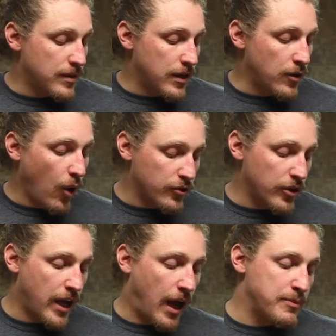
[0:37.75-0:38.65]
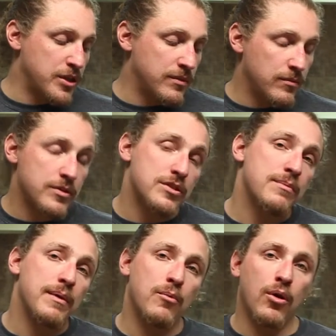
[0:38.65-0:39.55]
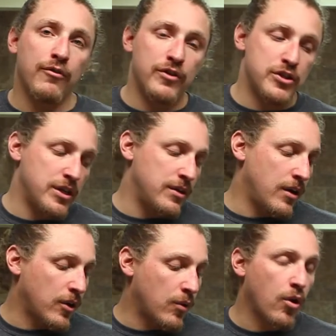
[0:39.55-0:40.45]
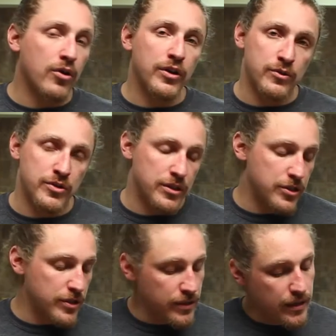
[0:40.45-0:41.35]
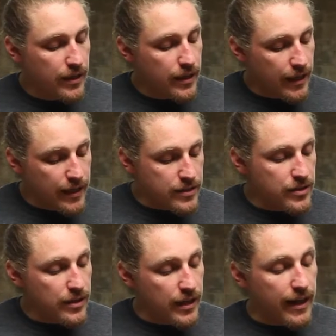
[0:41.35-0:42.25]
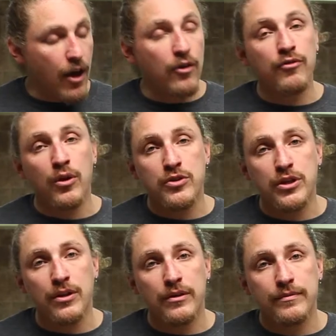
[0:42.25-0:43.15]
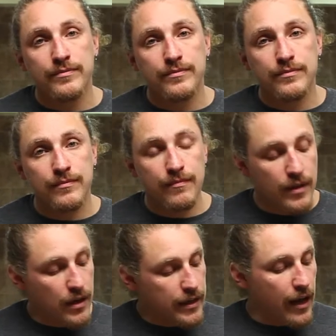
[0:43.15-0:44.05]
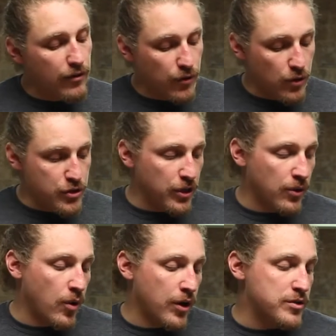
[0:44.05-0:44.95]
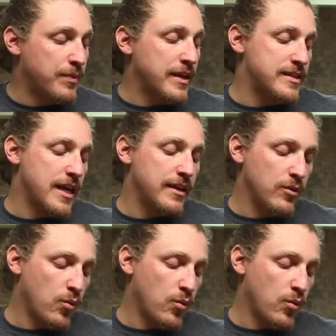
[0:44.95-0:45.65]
An alternate option, which is a bit more efficient on our water usage, is a counterflow chiller. A counterflow chiller works by sending the